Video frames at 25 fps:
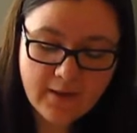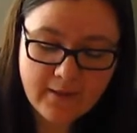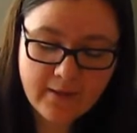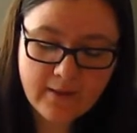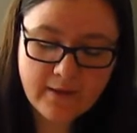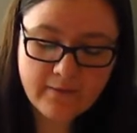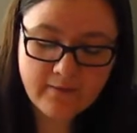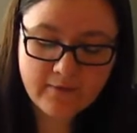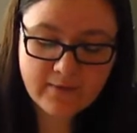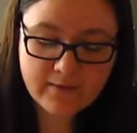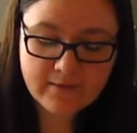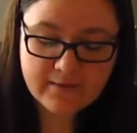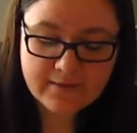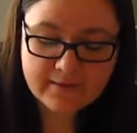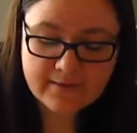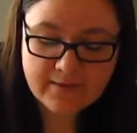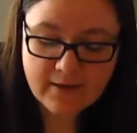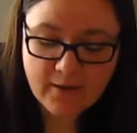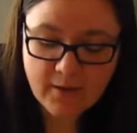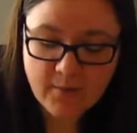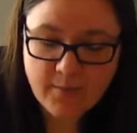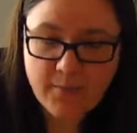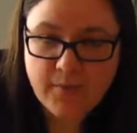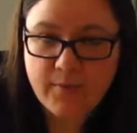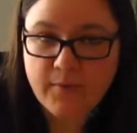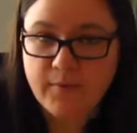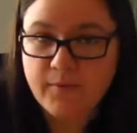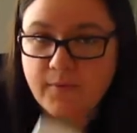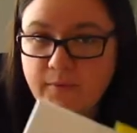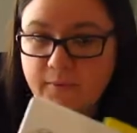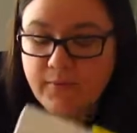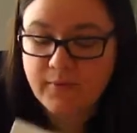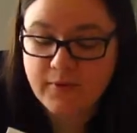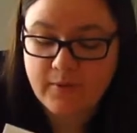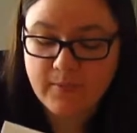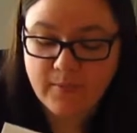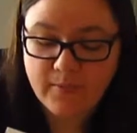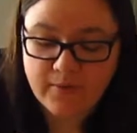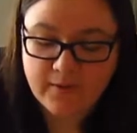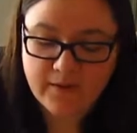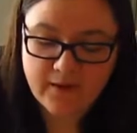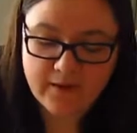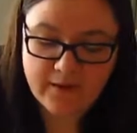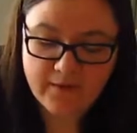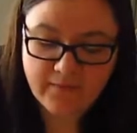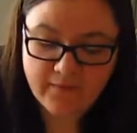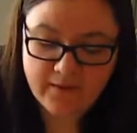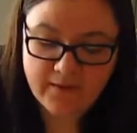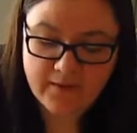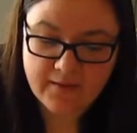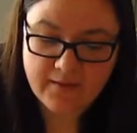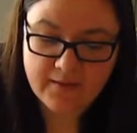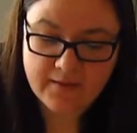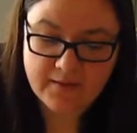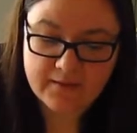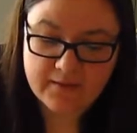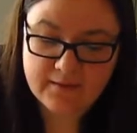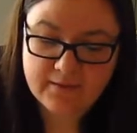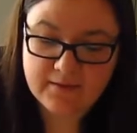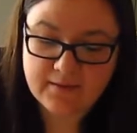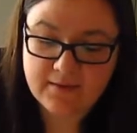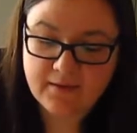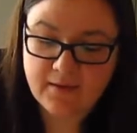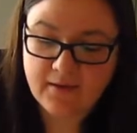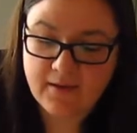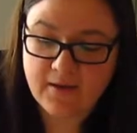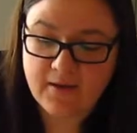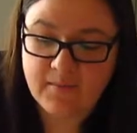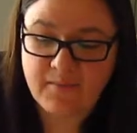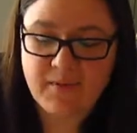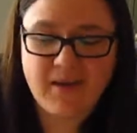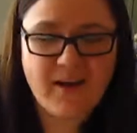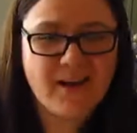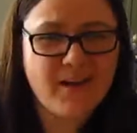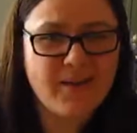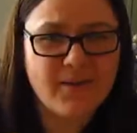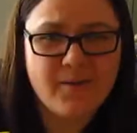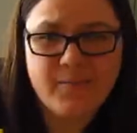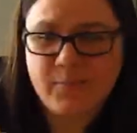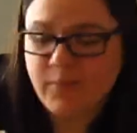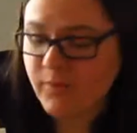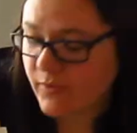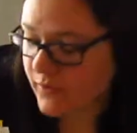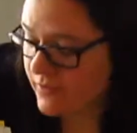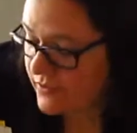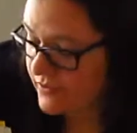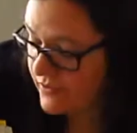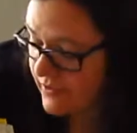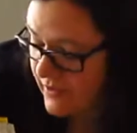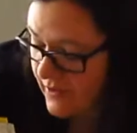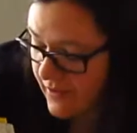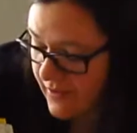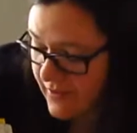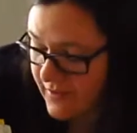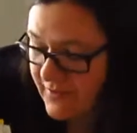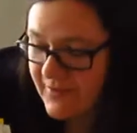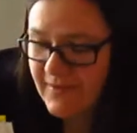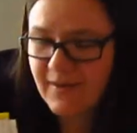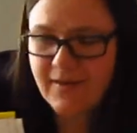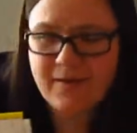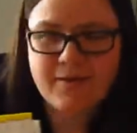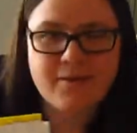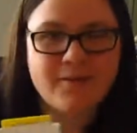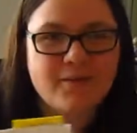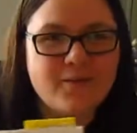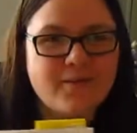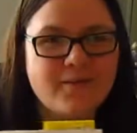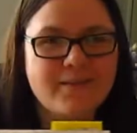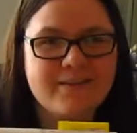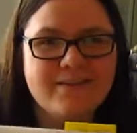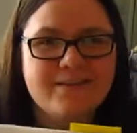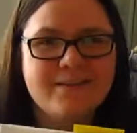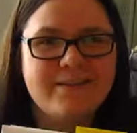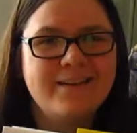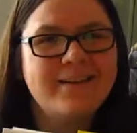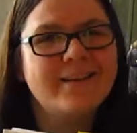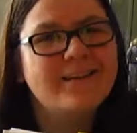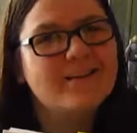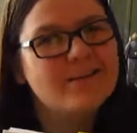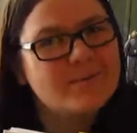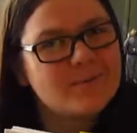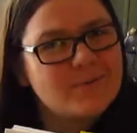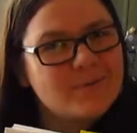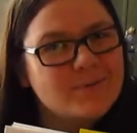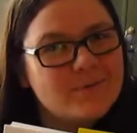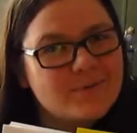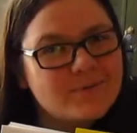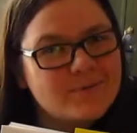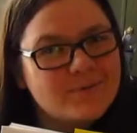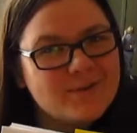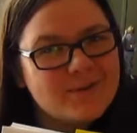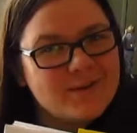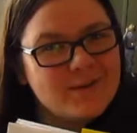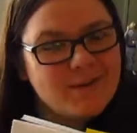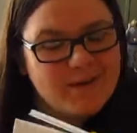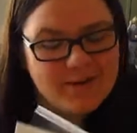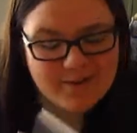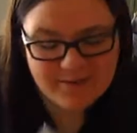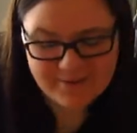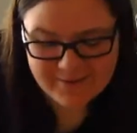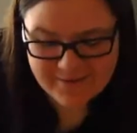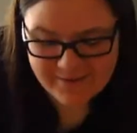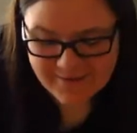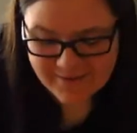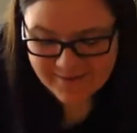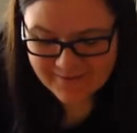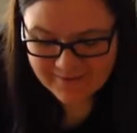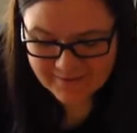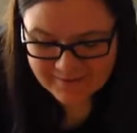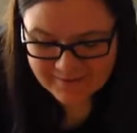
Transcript: That really does help with a book kind of like this. I love Bungo Stray Dogs. I don't know if I said it. It's Bungo Stray Dogs.